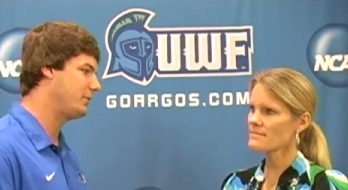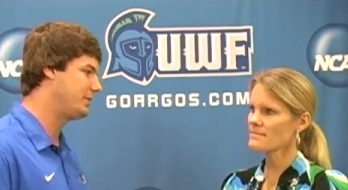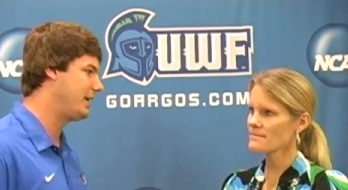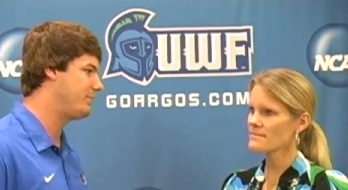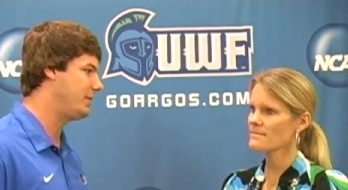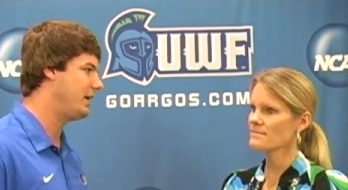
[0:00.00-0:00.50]
Speaker 1: of put
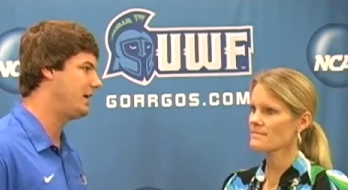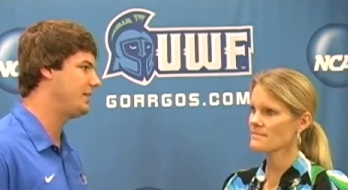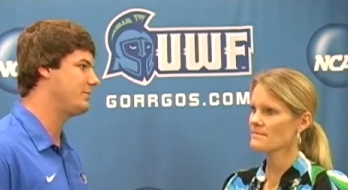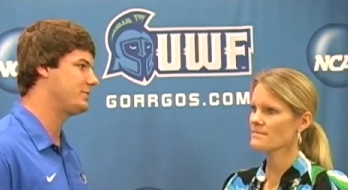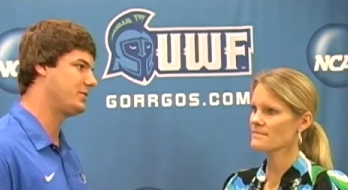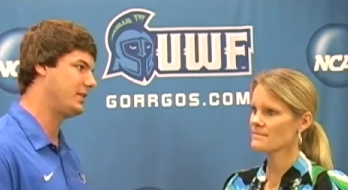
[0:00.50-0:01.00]
that behind
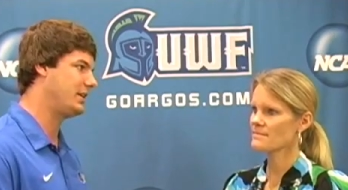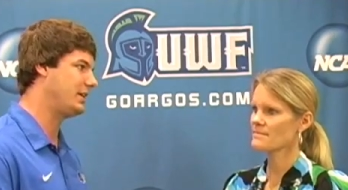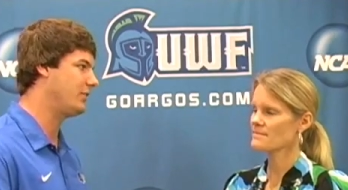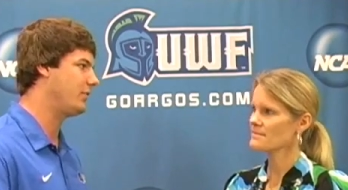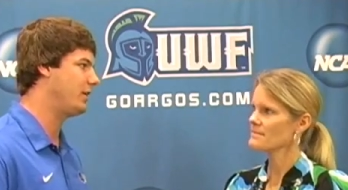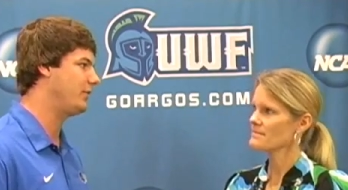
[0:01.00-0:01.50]
them so they can
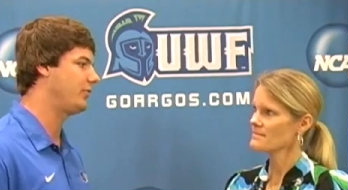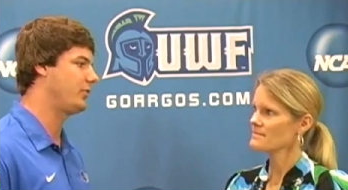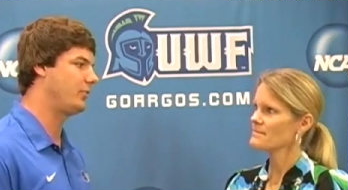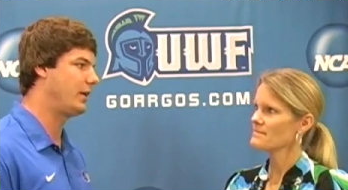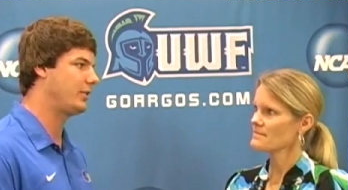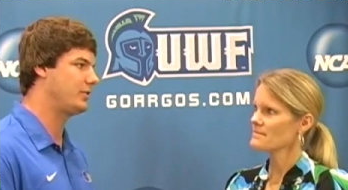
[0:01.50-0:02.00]
get ready for
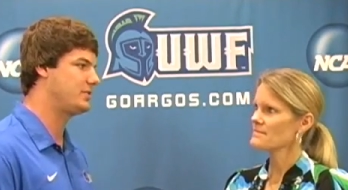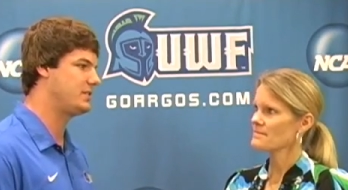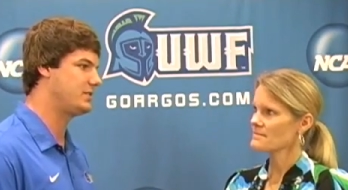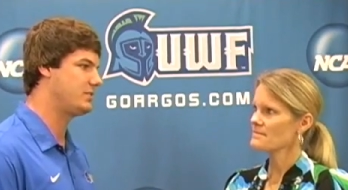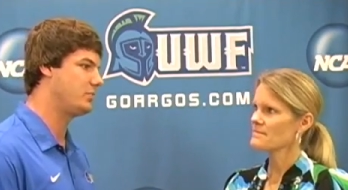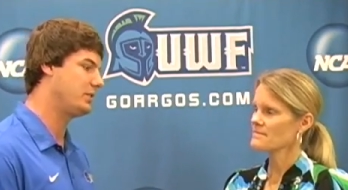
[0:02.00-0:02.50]
the regular
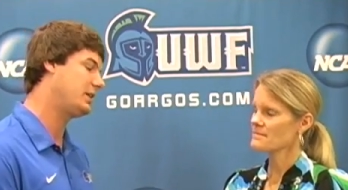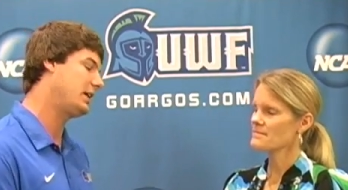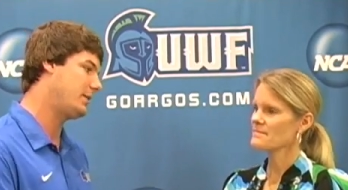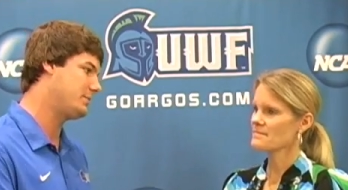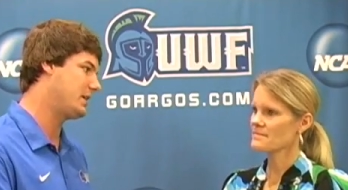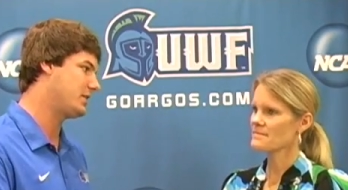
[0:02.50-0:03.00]
season when the
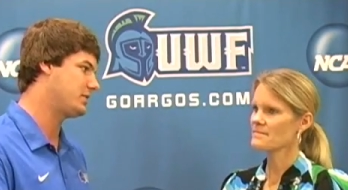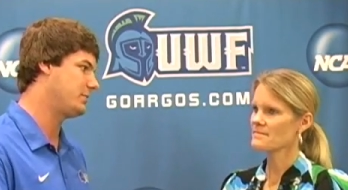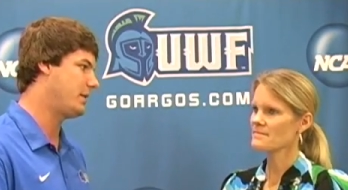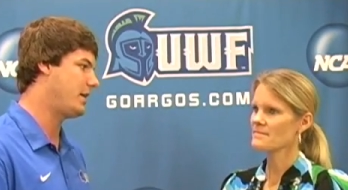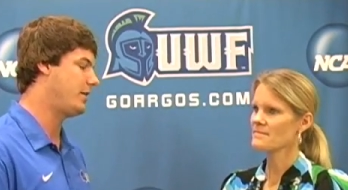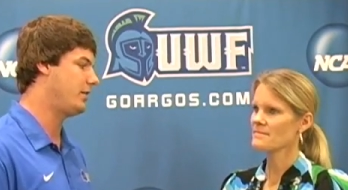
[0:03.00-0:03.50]
games actually
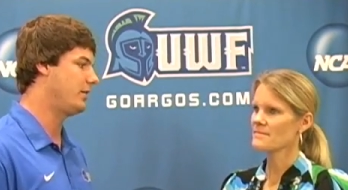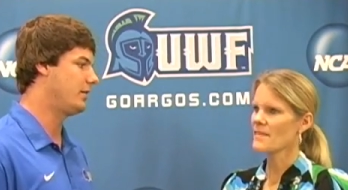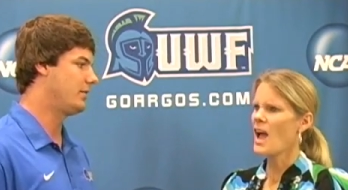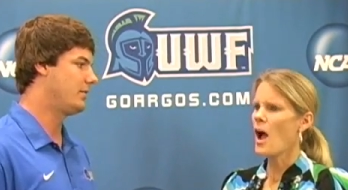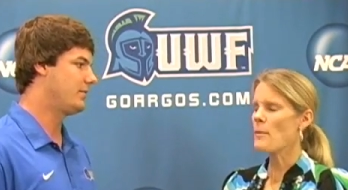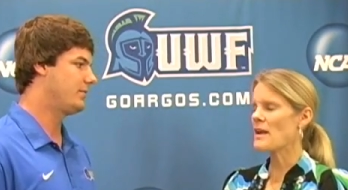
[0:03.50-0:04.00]
matter?
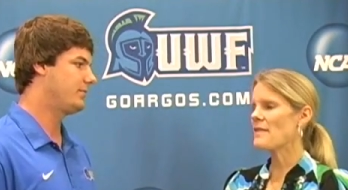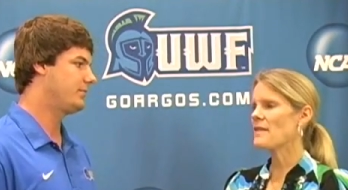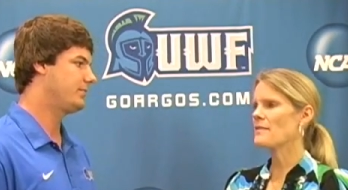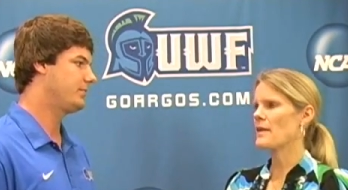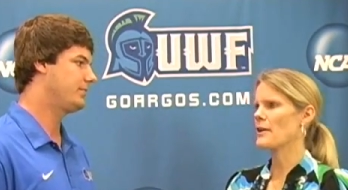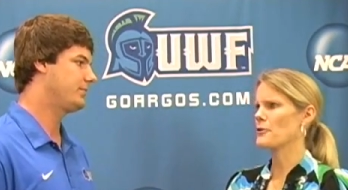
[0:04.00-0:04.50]
Speaker 2: I mean, I
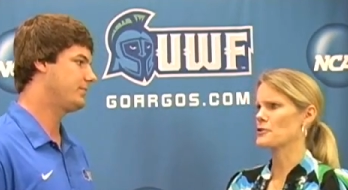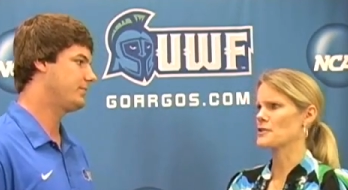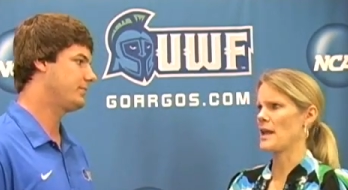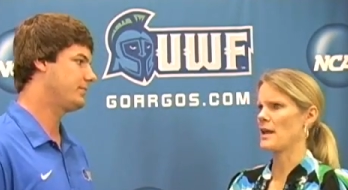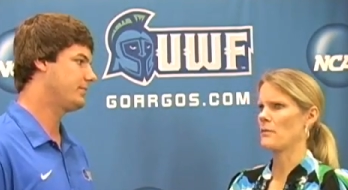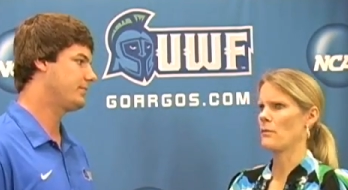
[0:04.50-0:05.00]
think they
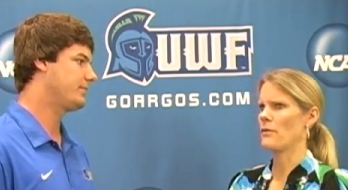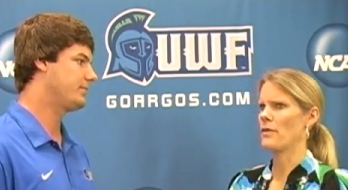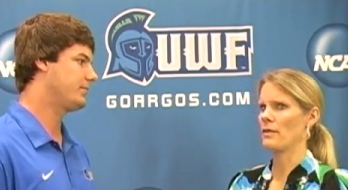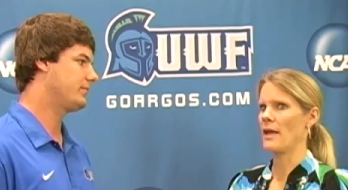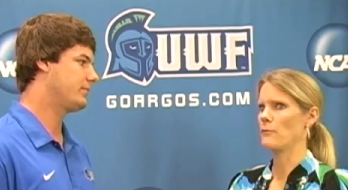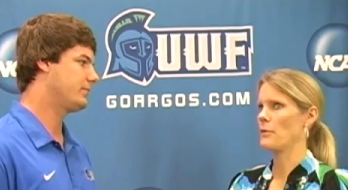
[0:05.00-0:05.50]
understand the
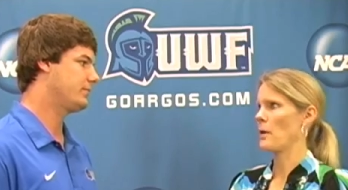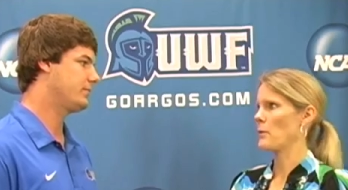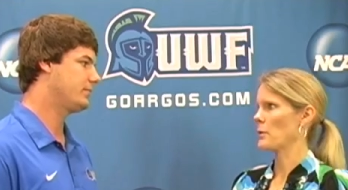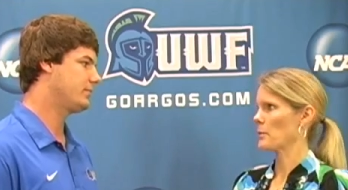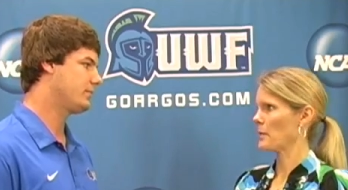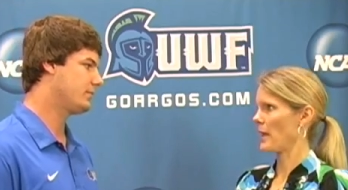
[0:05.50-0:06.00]
level that
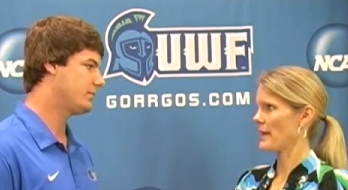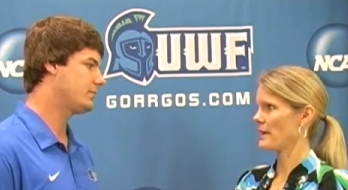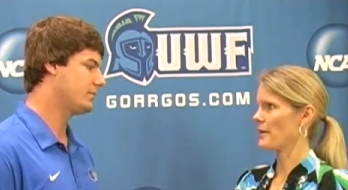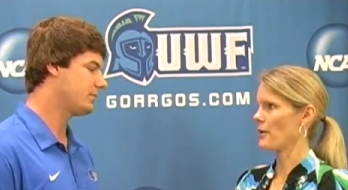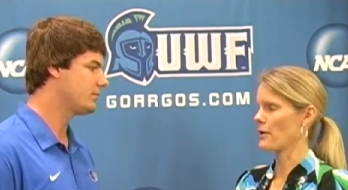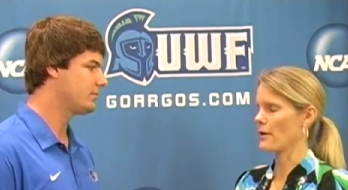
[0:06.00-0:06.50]
we were playing
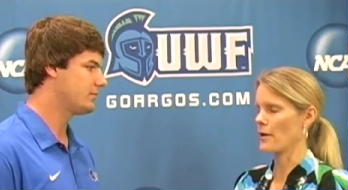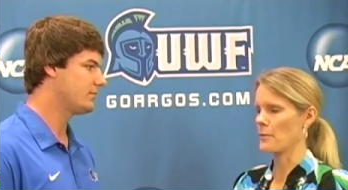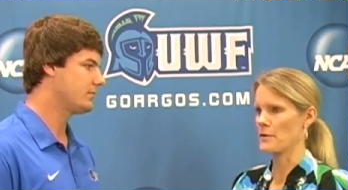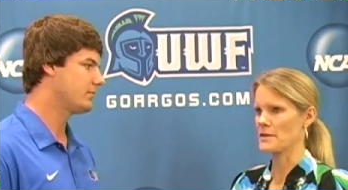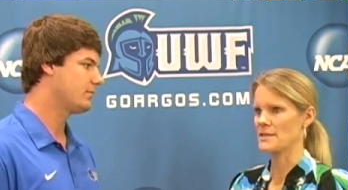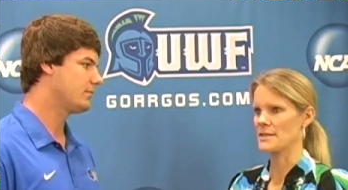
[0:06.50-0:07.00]
in our, our
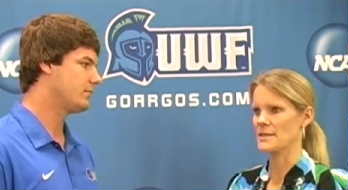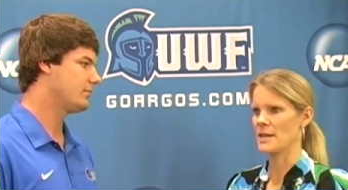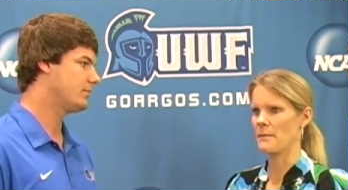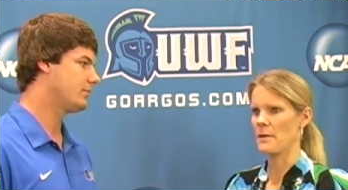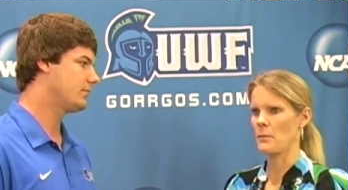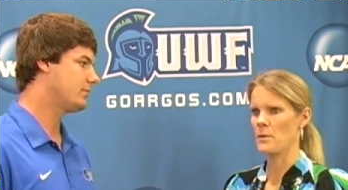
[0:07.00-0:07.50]
preseason.
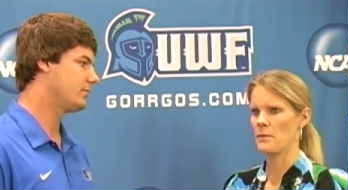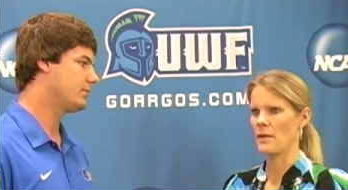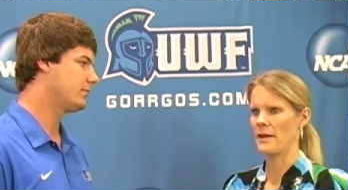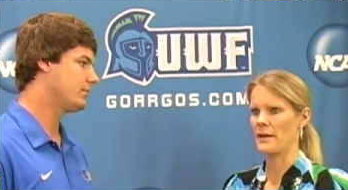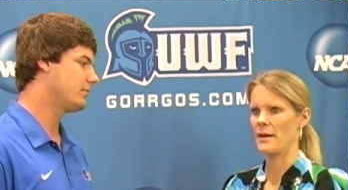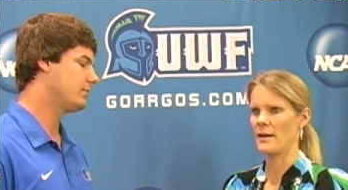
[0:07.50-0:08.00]
I mean, we
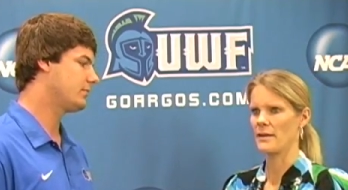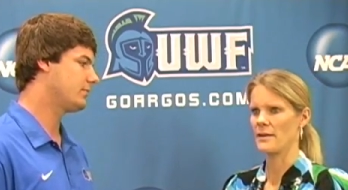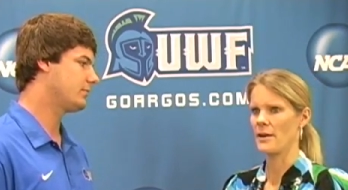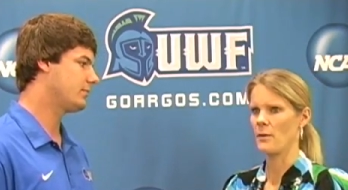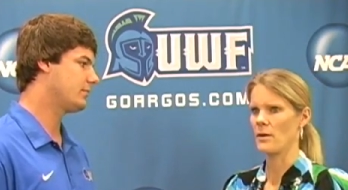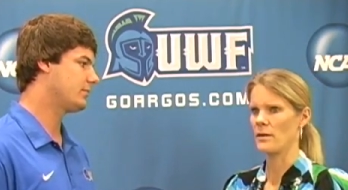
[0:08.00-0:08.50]
played, uh, you
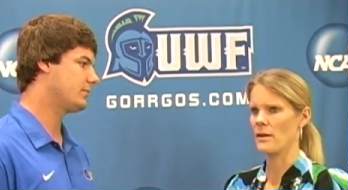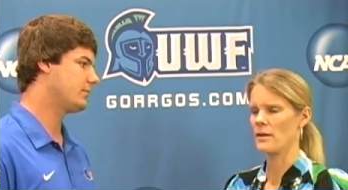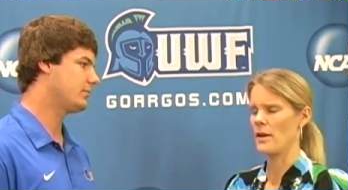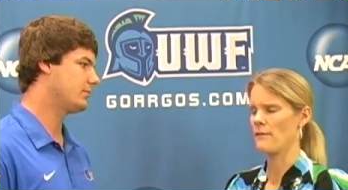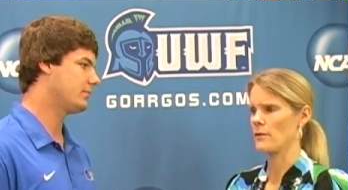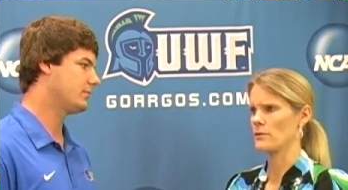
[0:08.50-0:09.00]
know,
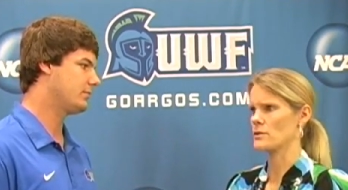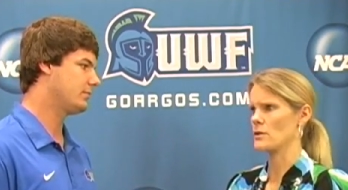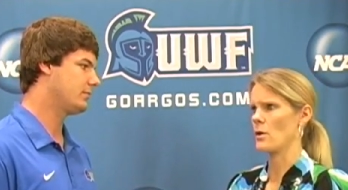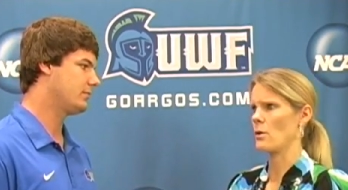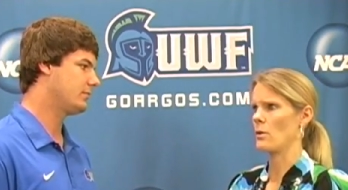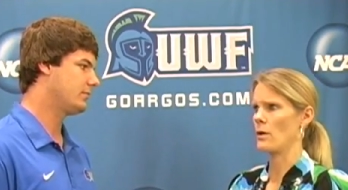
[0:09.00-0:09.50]
an ever
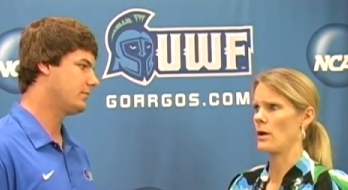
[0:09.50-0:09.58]
so